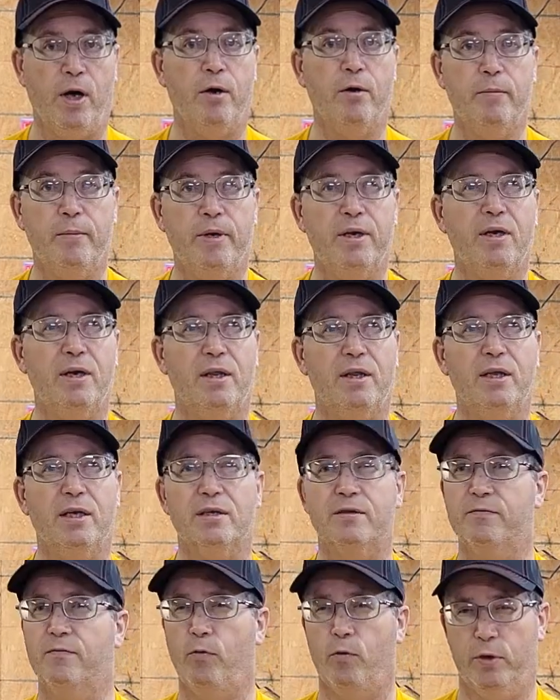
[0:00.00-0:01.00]
bit, I think it's
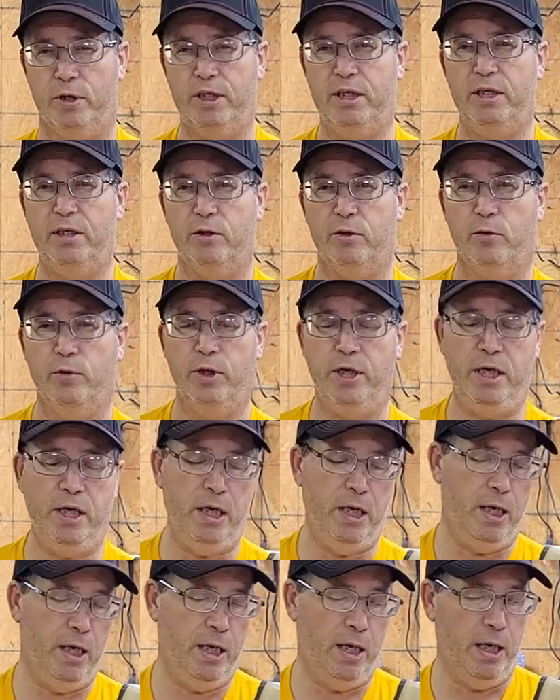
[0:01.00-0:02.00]
14 degree.
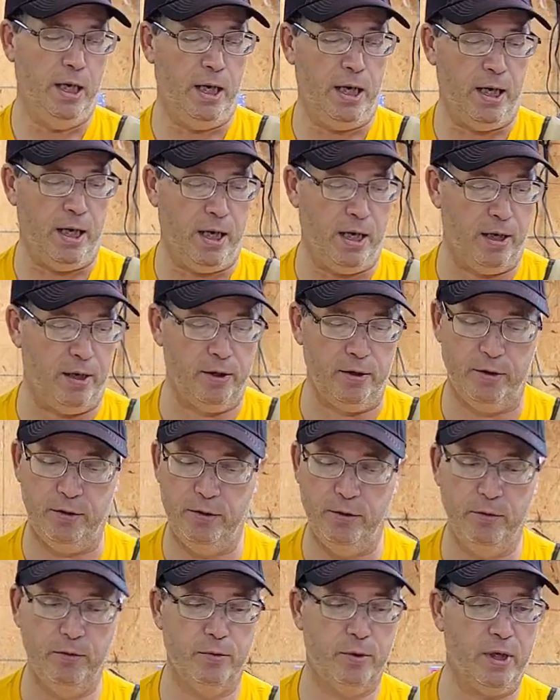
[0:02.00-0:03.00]

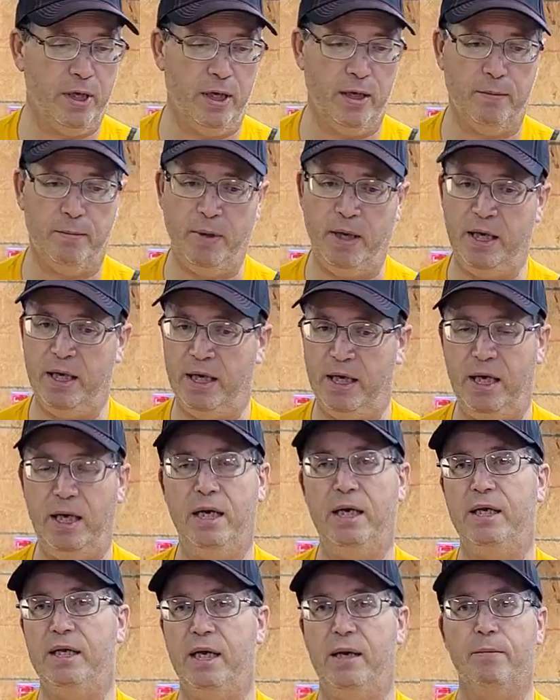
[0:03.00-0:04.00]
You can make any
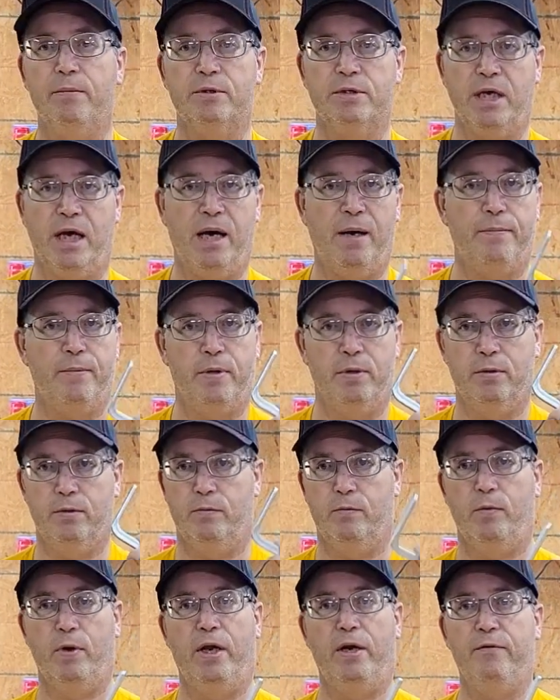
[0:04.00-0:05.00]
tabletop
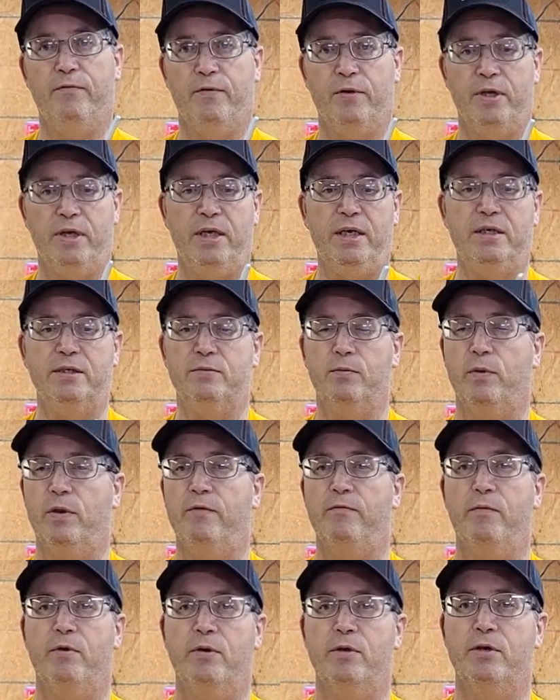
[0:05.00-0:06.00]
ready for these. We
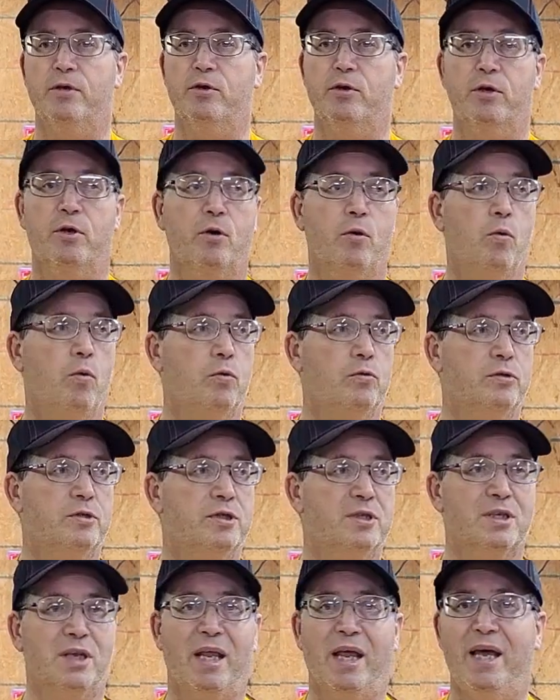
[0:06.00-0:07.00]
even took an old
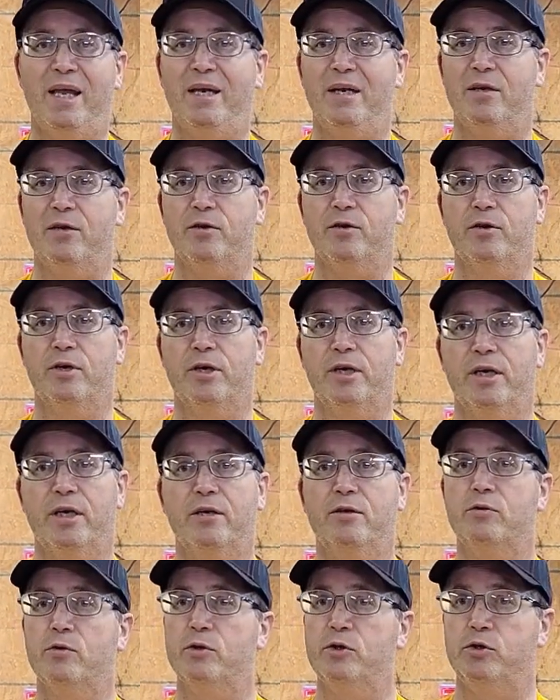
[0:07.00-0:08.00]
sled and turned it into
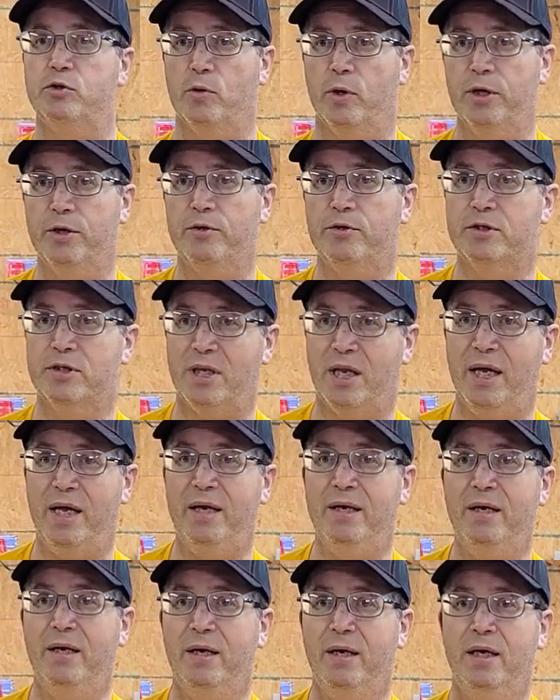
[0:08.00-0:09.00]
a jointer sled.
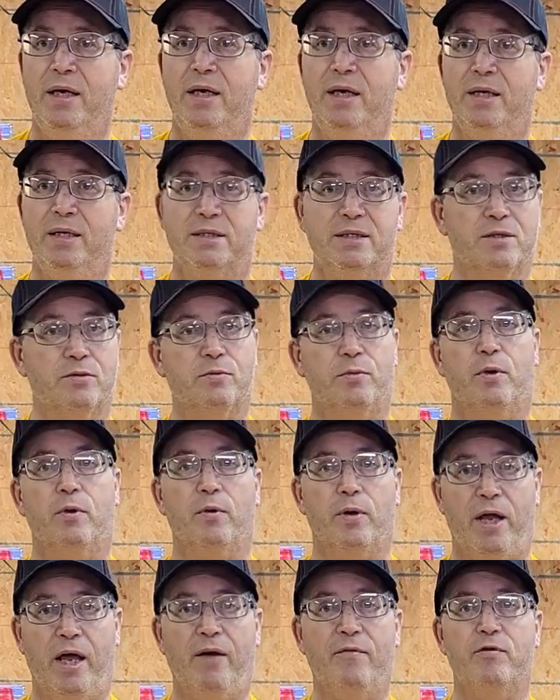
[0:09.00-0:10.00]
Since we don't
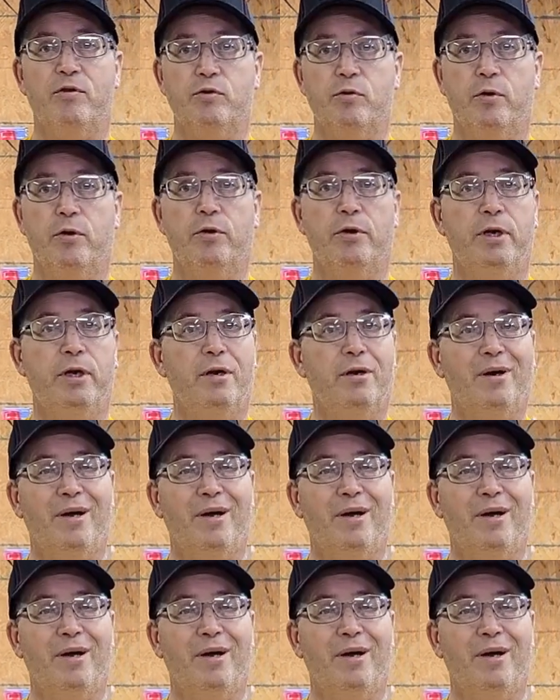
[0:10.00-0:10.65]
have a jointer here,